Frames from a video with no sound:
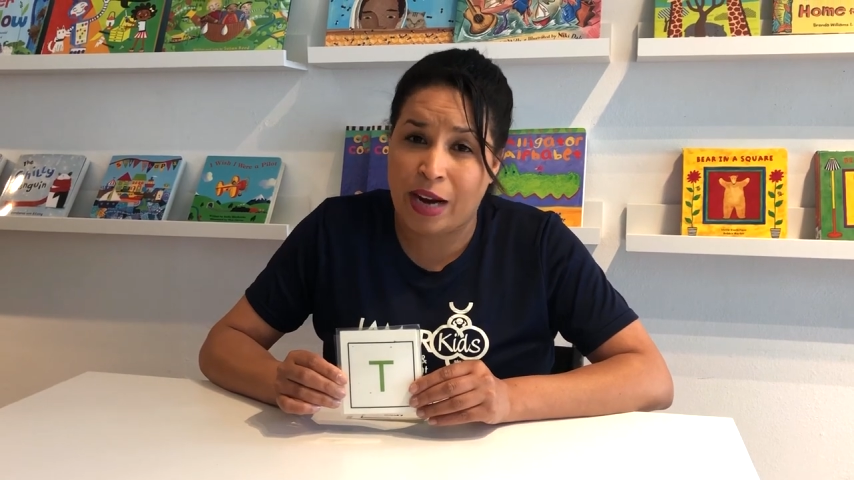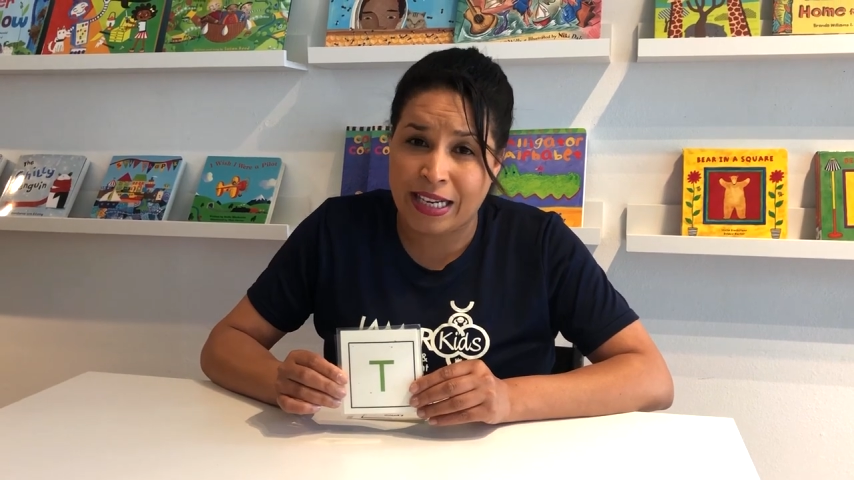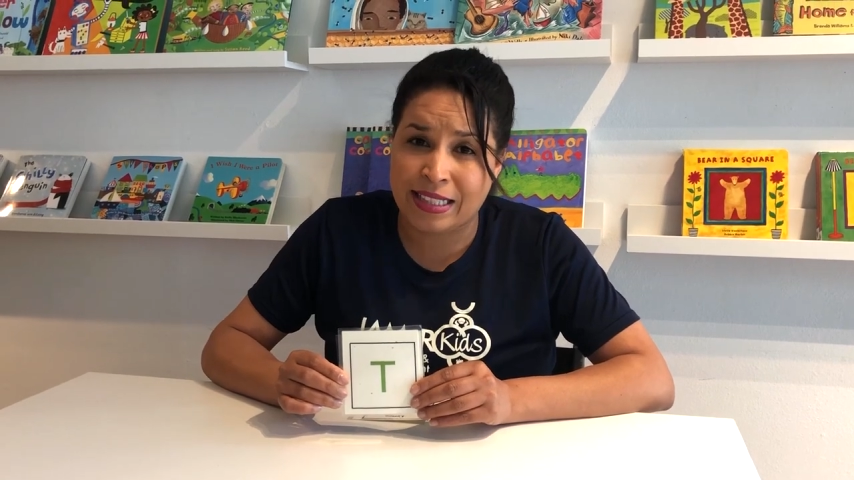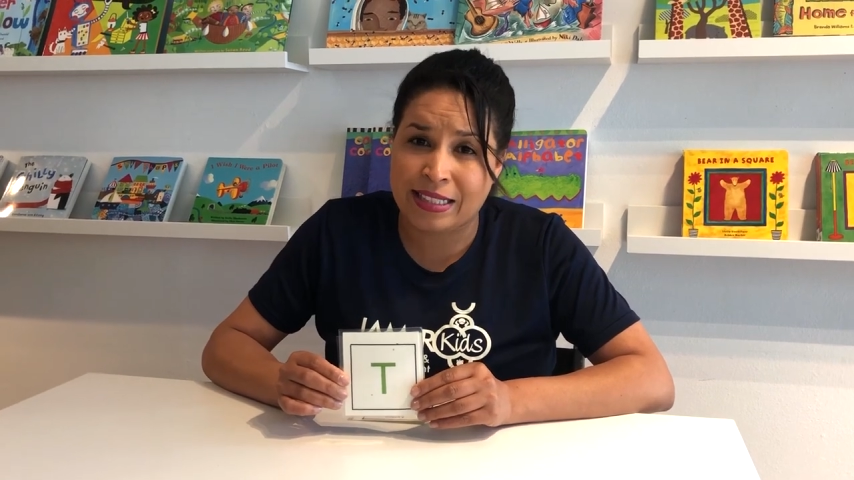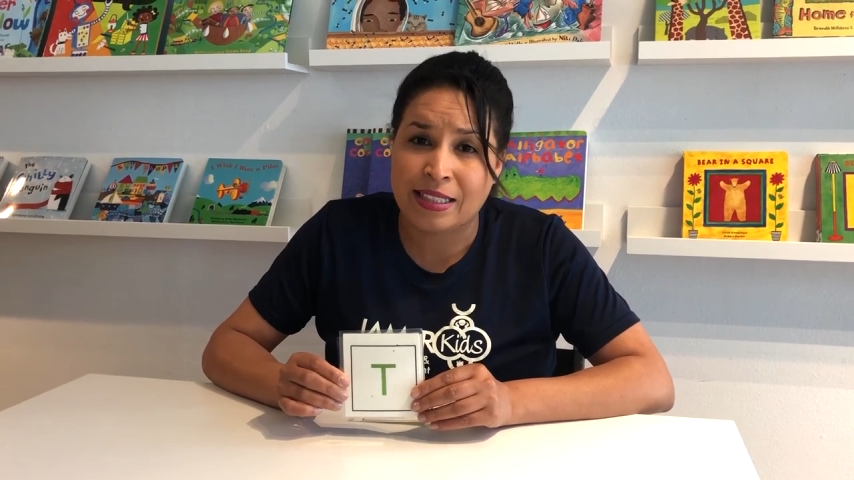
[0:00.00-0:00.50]

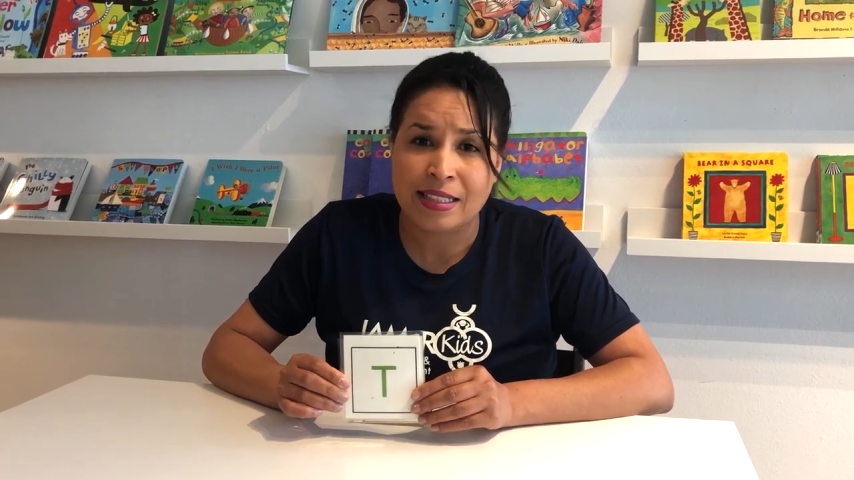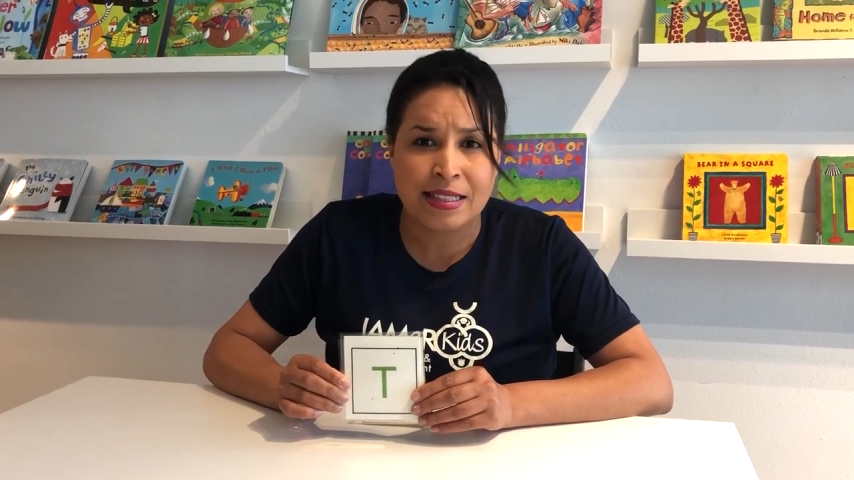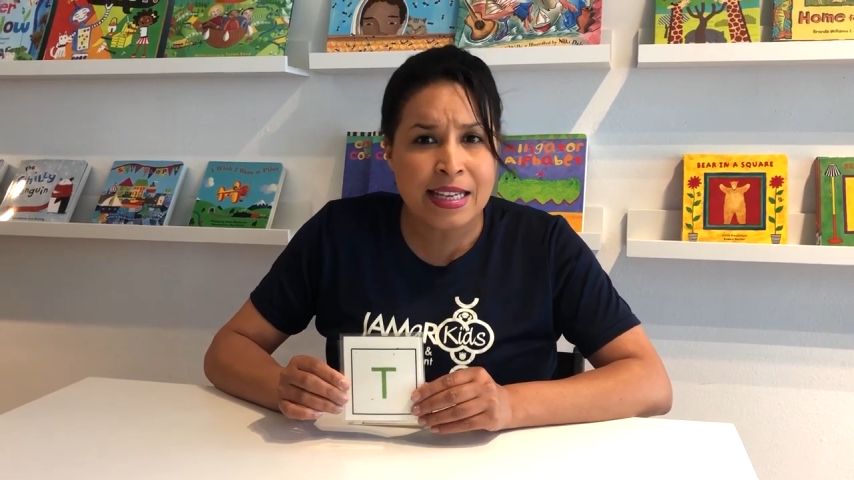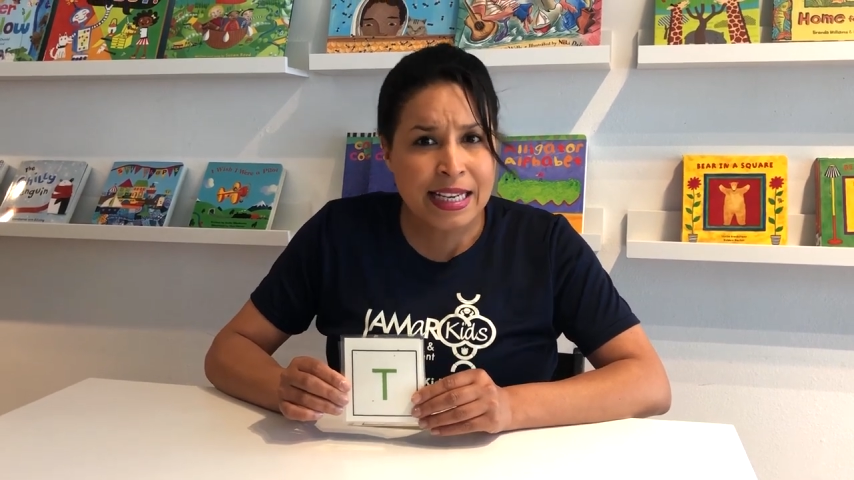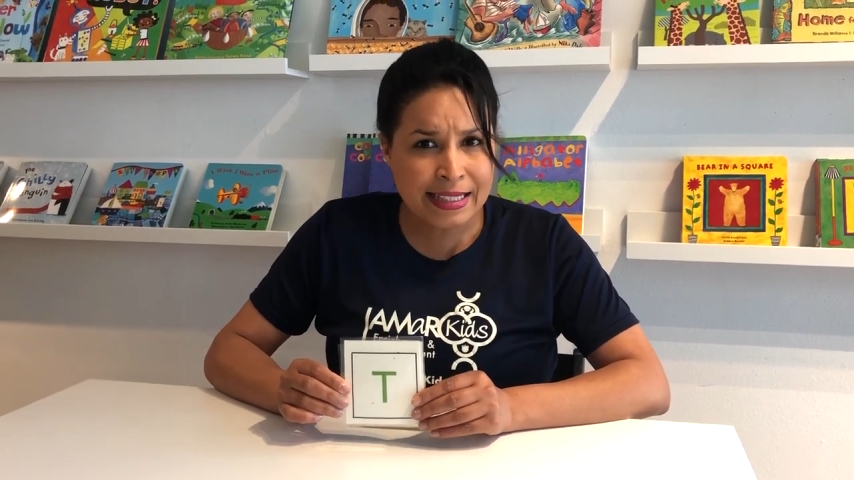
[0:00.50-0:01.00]
Rex
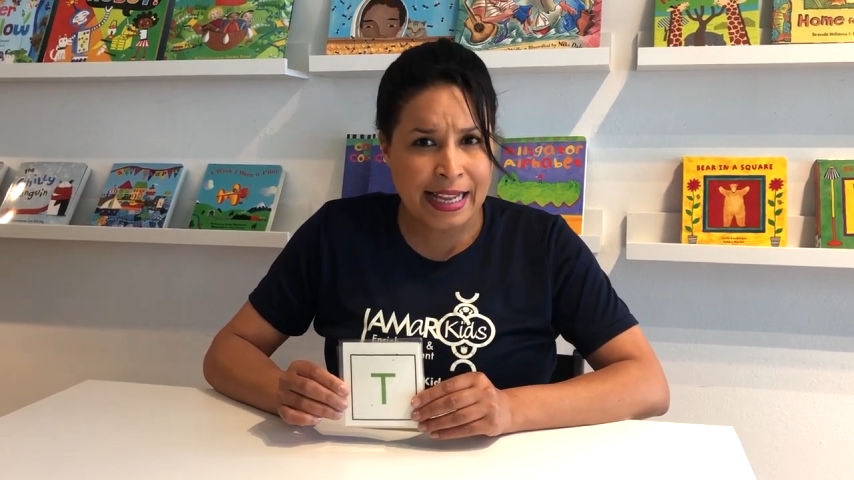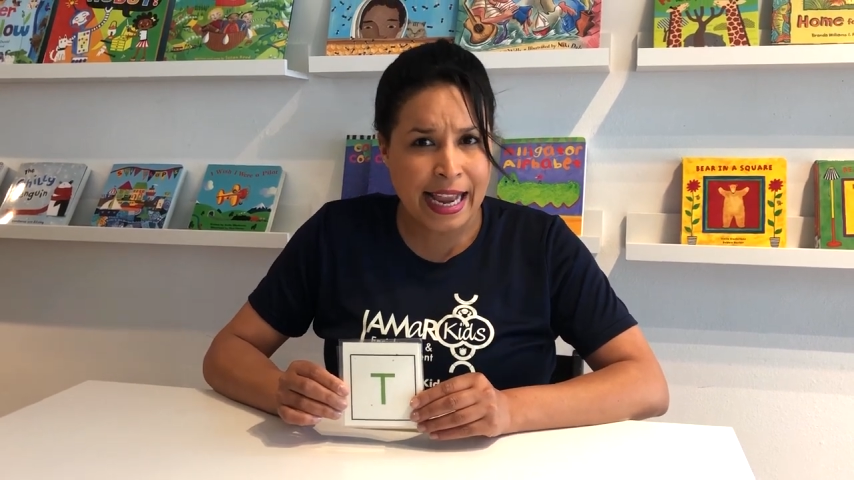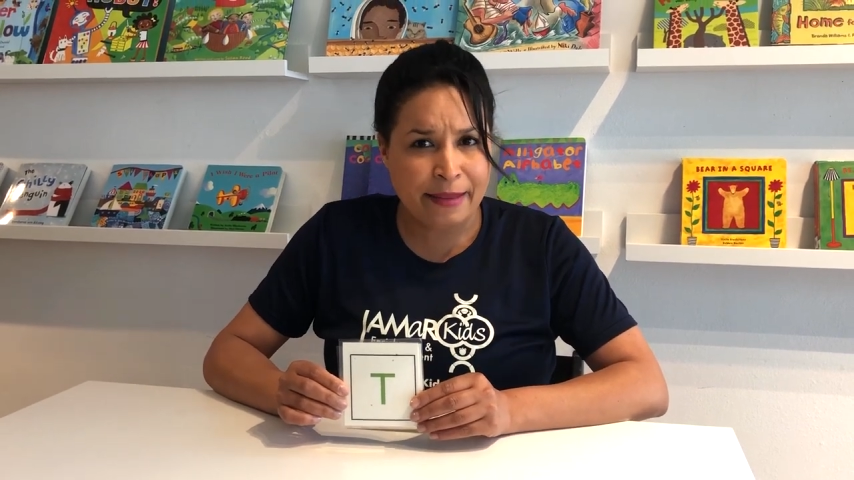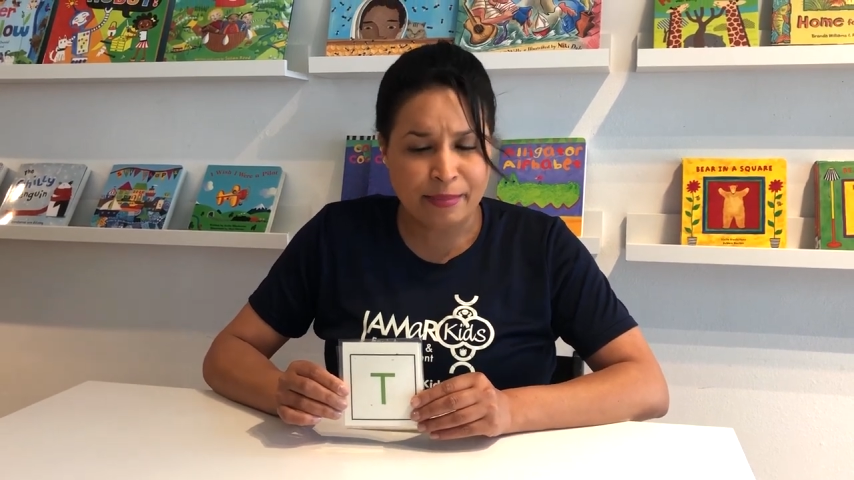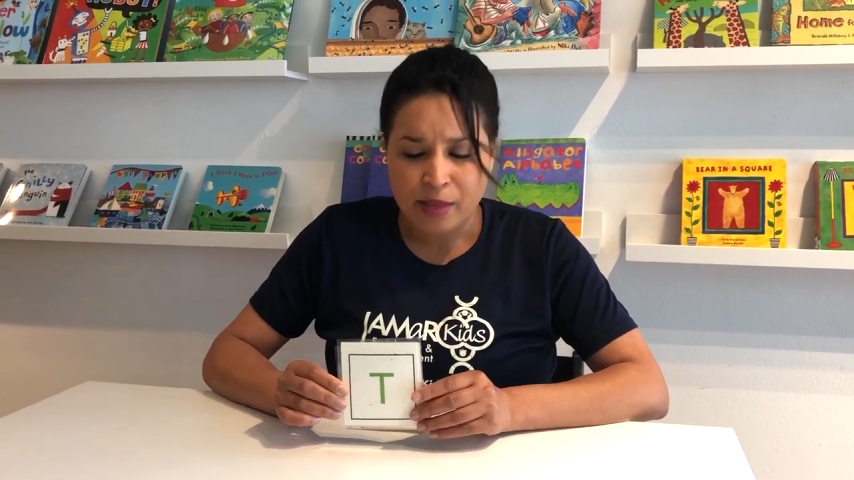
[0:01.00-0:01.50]

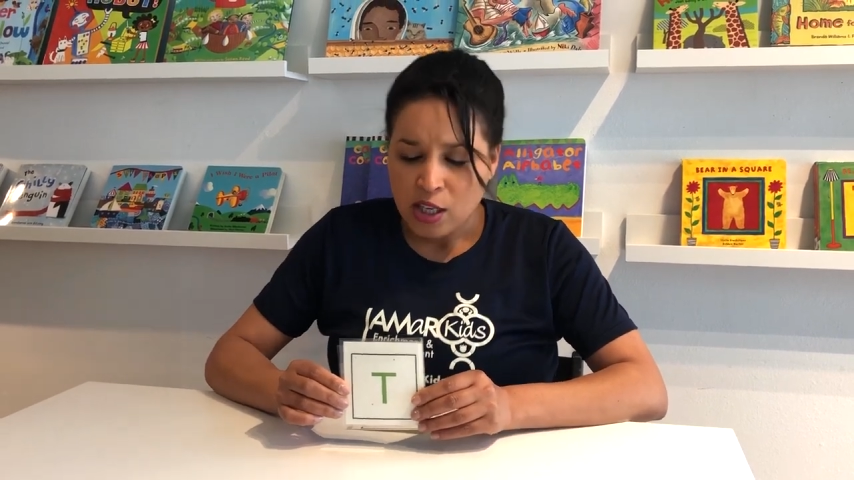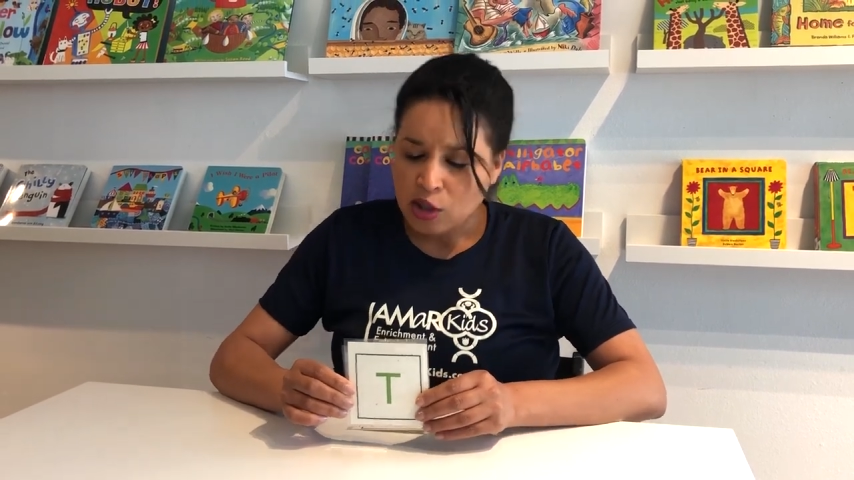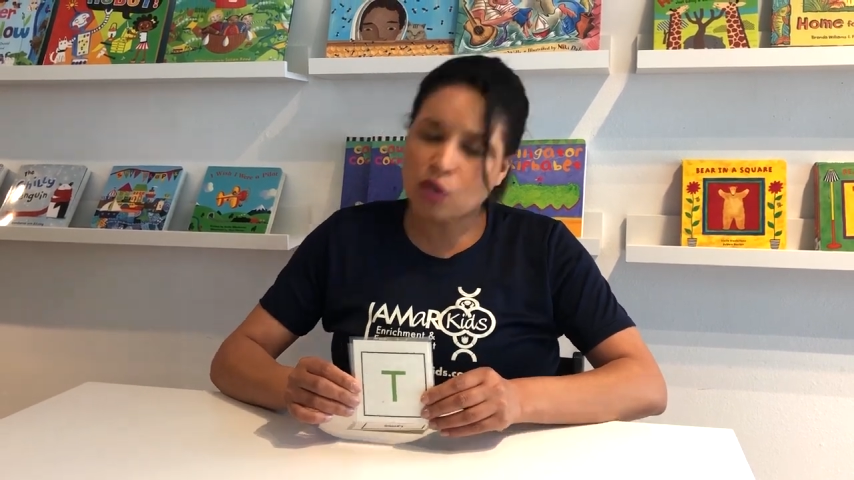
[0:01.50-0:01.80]
nickname.